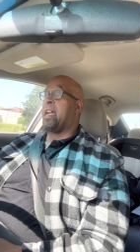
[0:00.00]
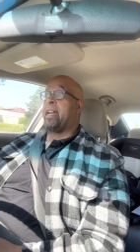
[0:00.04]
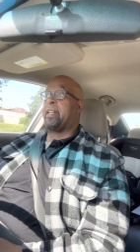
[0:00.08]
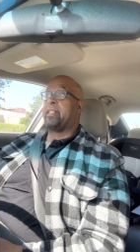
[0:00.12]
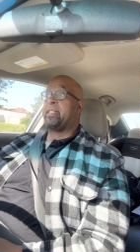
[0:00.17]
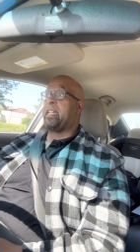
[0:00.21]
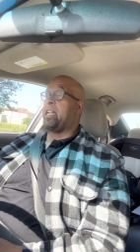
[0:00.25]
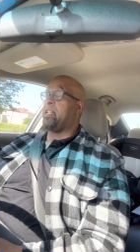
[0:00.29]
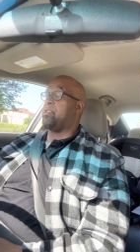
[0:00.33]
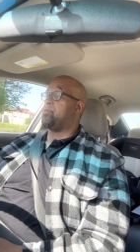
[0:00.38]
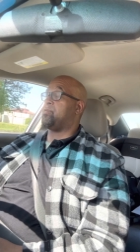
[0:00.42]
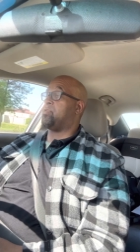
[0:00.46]
I
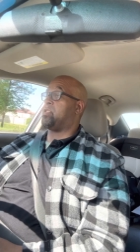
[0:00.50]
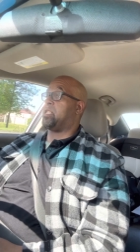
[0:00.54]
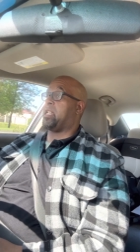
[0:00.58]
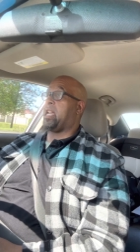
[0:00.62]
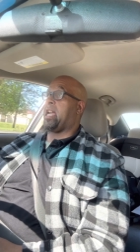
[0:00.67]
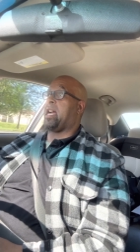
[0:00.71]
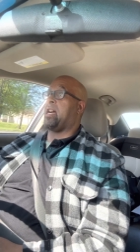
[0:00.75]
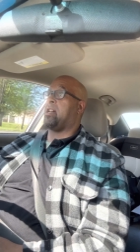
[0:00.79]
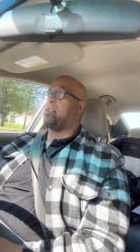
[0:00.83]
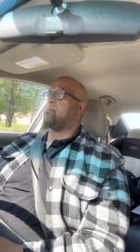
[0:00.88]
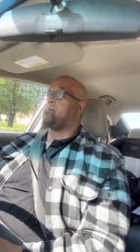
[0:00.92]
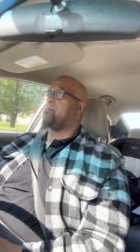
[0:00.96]
guess she
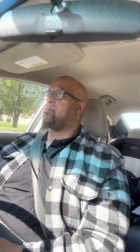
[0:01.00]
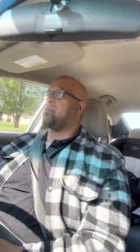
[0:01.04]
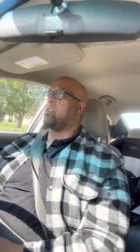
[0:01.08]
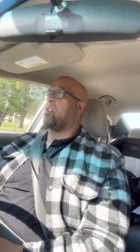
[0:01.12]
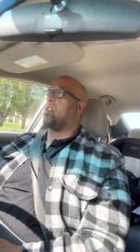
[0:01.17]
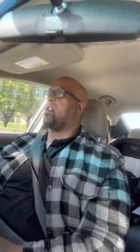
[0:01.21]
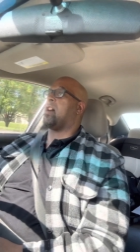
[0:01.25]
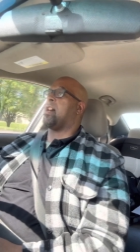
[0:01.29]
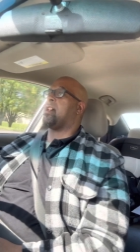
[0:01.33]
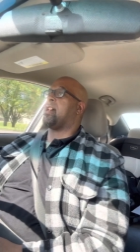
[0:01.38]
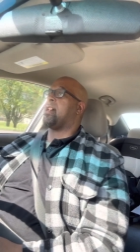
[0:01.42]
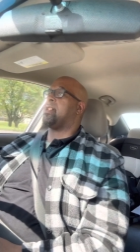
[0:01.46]
got
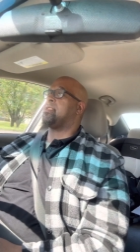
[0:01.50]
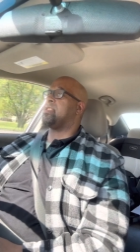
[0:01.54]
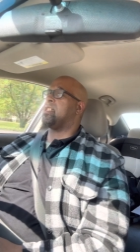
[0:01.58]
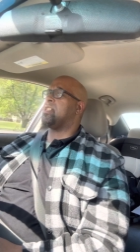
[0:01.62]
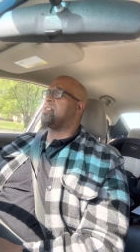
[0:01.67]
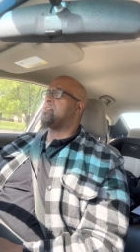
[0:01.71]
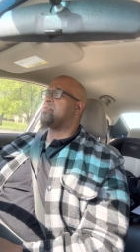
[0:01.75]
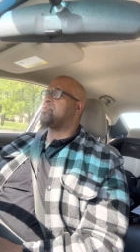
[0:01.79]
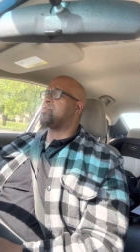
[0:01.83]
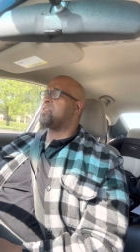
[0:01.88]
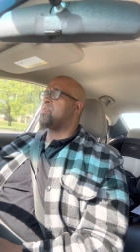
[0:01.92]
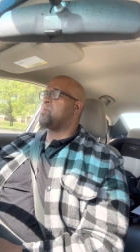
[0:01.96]
caught. I
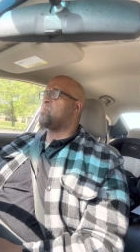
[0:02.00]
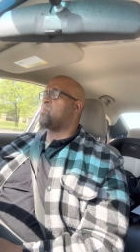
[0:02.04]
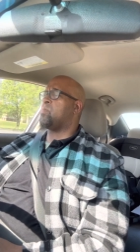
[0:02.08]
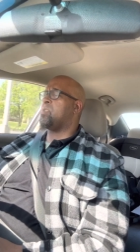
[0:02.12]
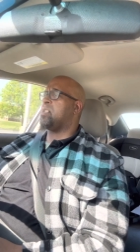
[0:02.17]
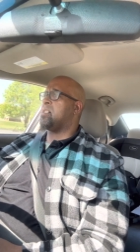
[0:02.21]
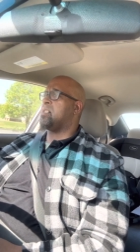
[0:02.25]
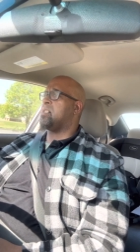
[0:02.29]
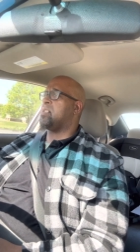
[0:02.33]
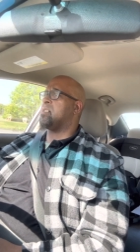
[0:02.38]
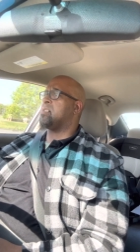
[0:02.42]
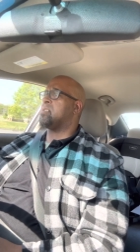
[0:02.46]
think she
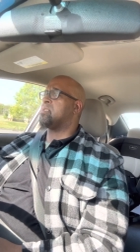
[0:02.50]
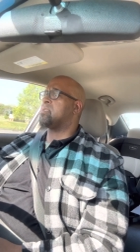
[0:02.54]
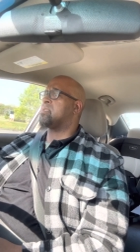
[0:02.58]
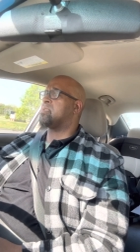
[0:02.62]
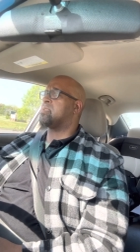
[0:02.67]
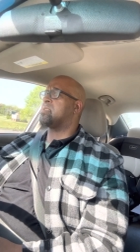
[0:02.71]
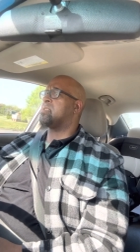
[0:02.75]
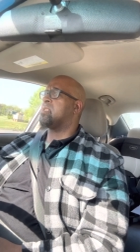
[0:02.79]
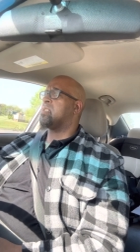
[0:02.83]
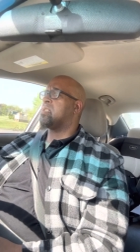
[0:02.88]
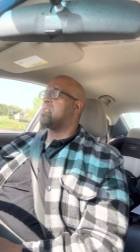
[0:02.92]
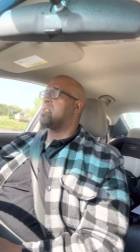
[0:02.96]
was,
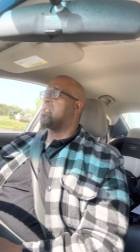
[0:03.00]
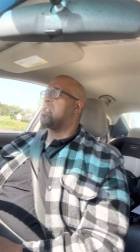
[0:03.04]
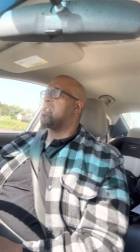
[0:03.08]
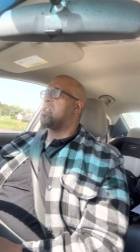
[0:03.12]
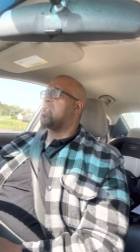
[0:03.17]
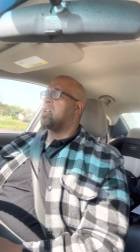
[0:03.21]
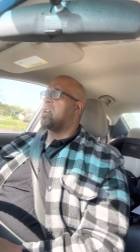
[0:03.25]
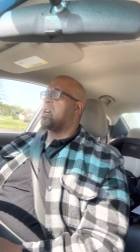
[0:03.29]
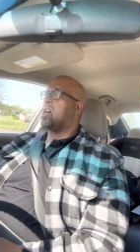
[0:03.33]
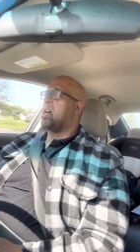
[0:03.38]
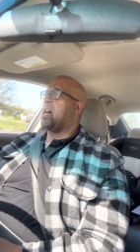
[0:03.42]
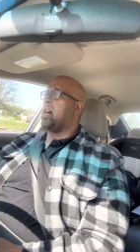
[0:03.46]

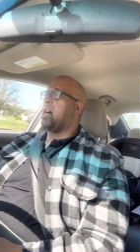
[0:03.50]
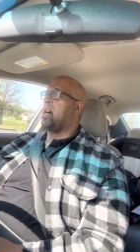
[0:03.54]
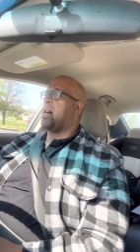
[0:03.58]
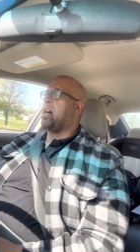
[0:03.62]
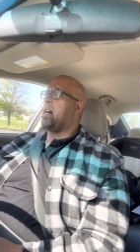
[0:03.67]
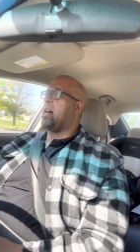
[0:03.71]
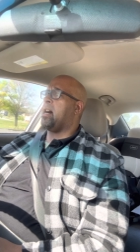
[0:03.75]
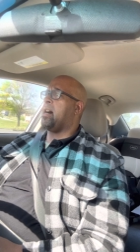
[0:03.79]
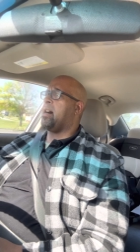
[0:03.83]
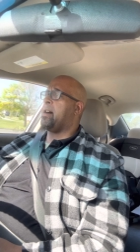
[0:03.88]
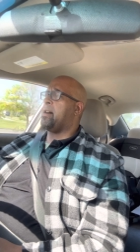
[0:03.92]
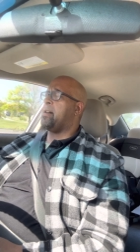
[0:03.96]

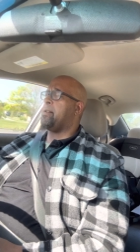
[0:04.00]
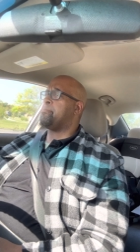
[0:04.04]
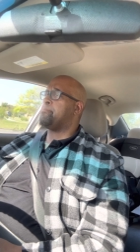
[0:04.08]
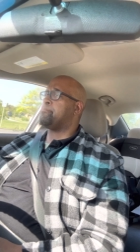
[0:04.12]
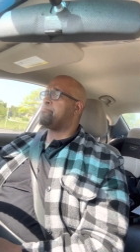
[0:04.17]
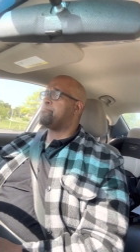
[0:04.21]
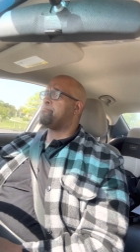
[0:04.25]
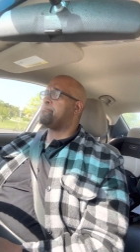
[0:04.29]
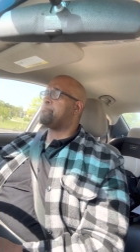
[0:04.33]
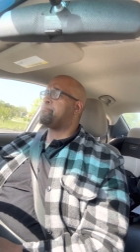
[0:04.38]
um,